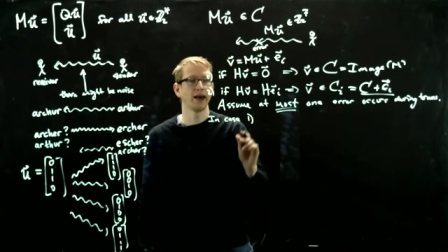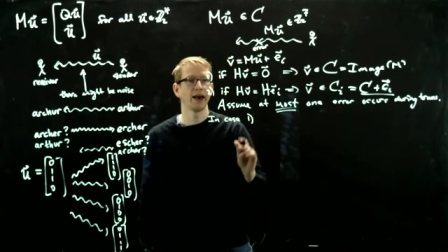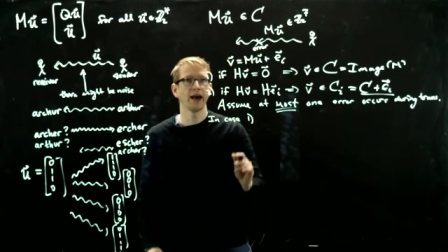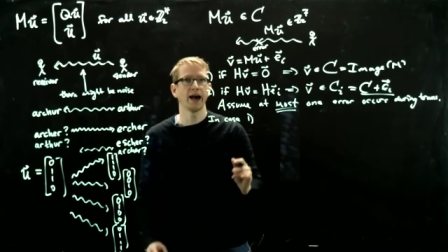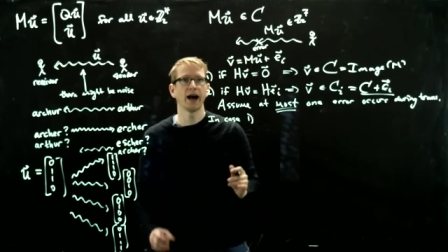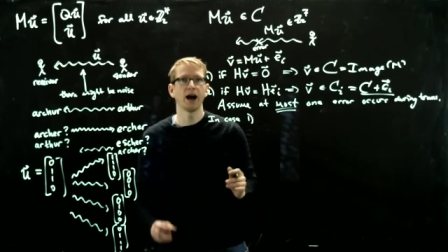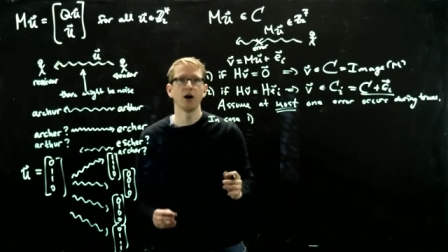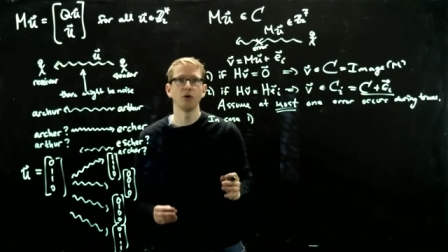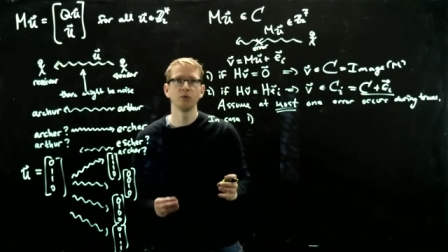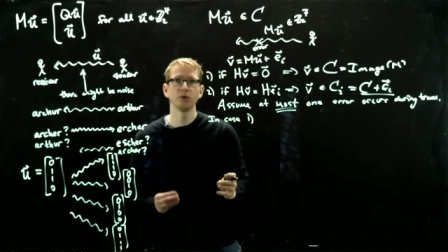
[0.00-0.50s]

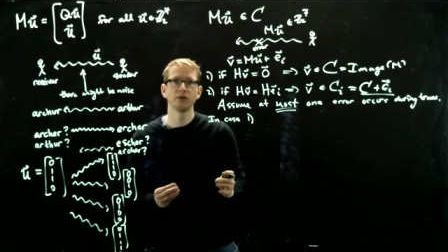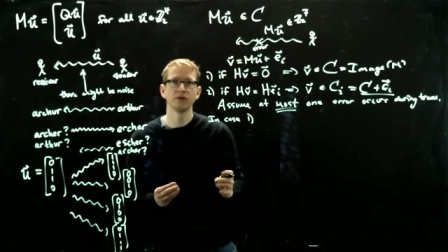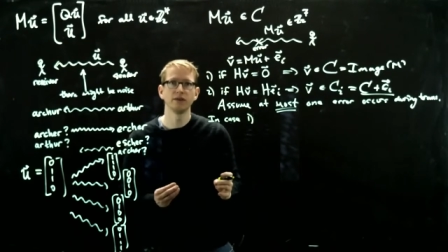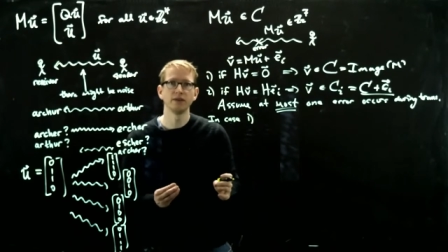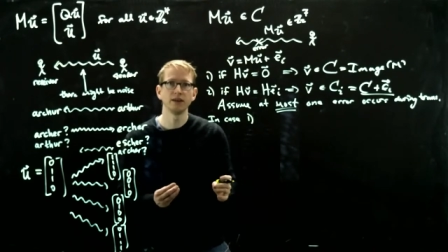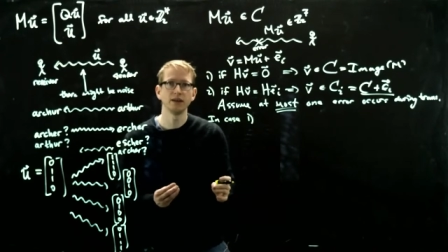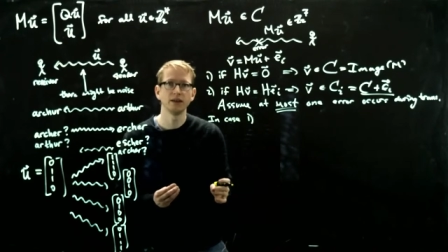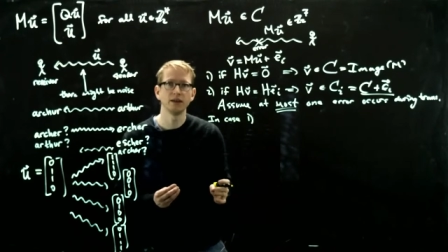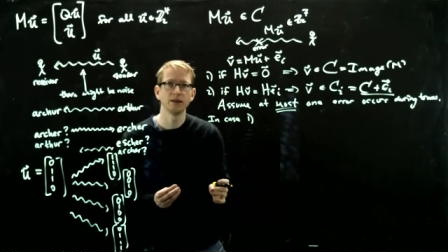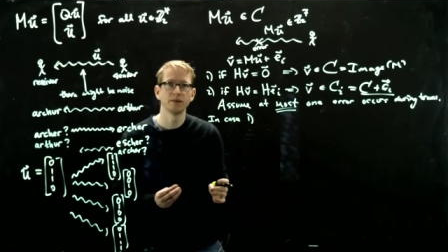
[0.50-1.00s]
how would
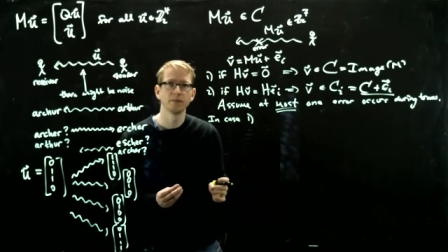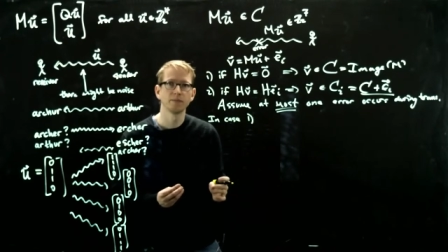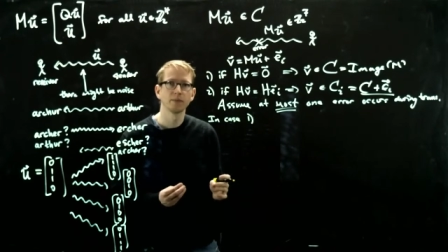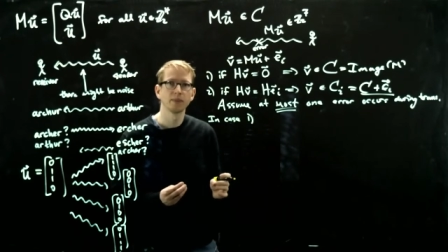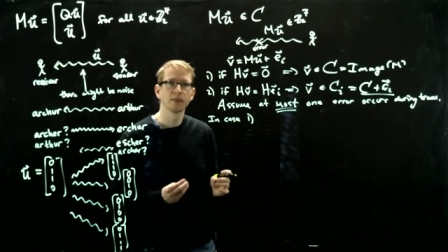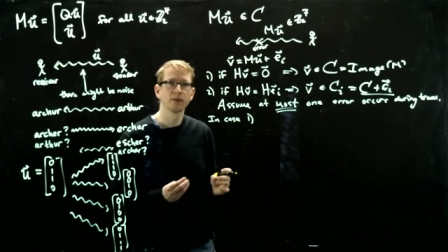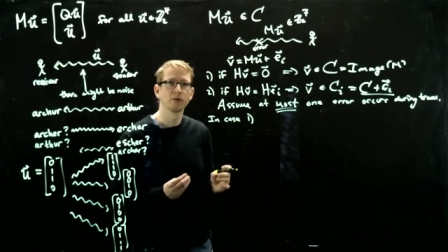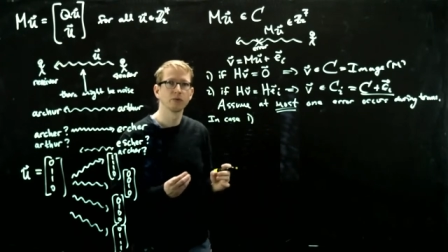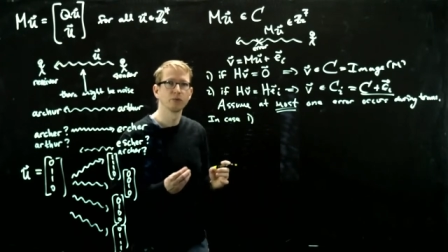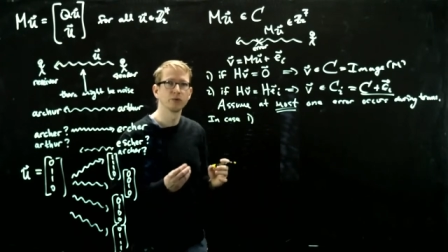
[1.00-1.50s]
the
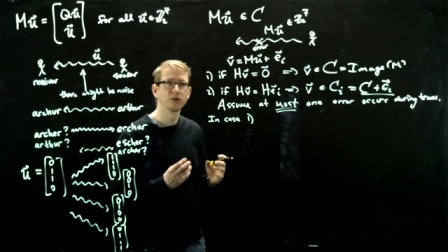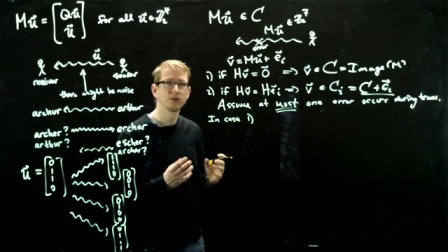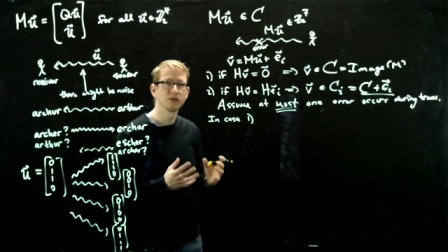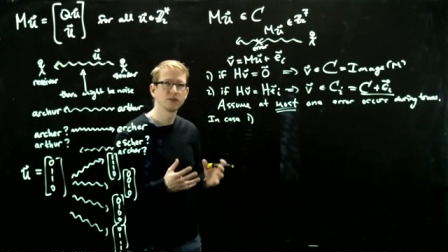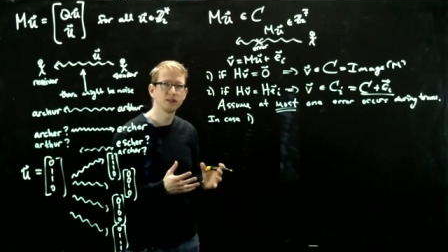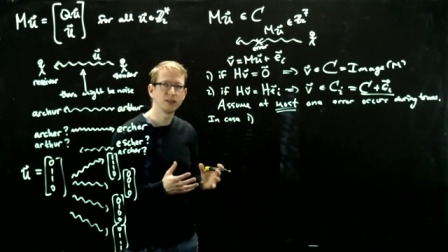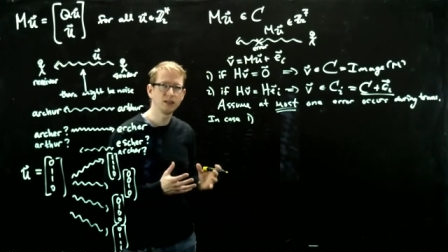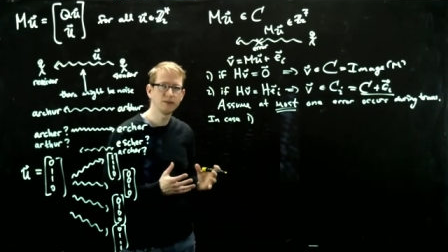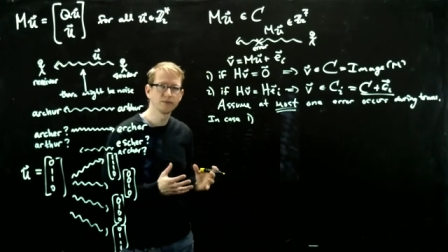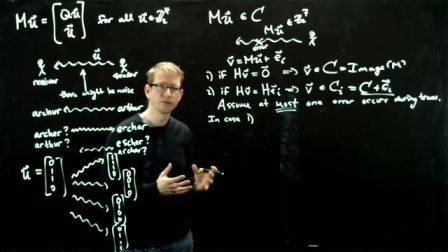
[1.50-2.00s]

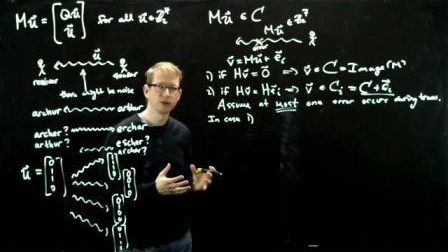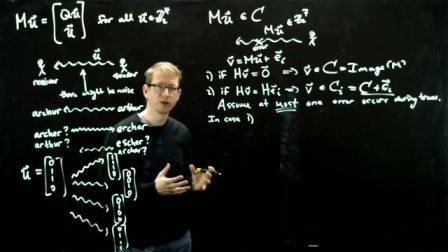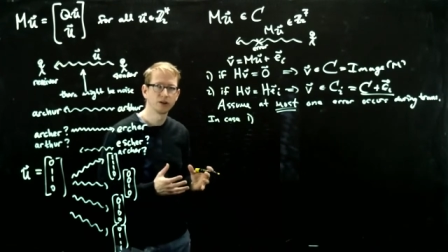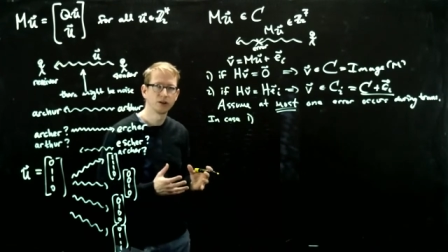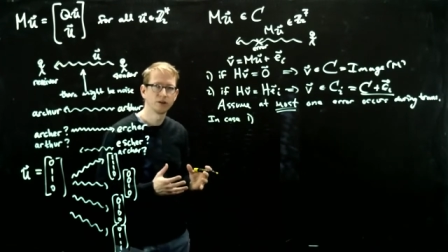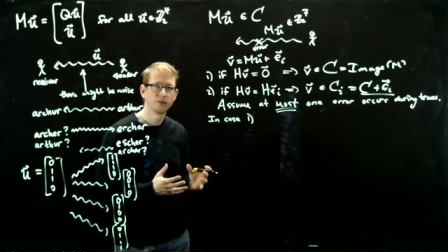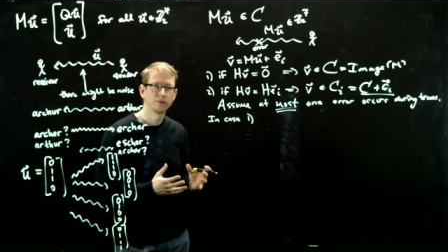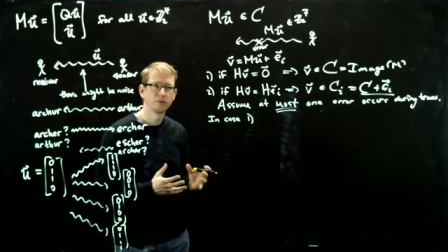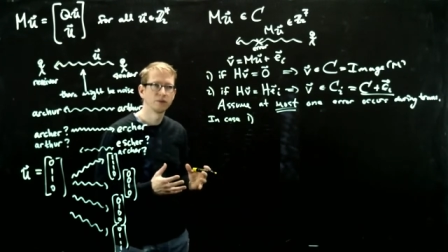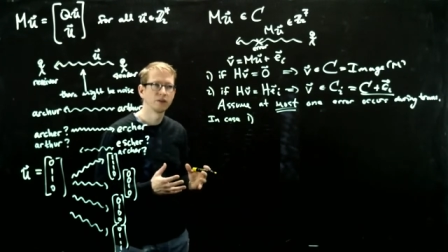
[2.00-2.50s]

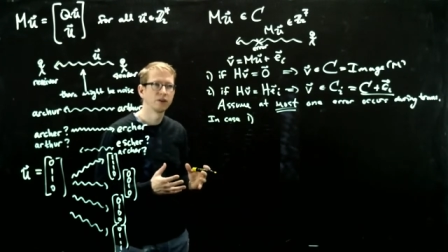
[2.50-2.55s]
receiver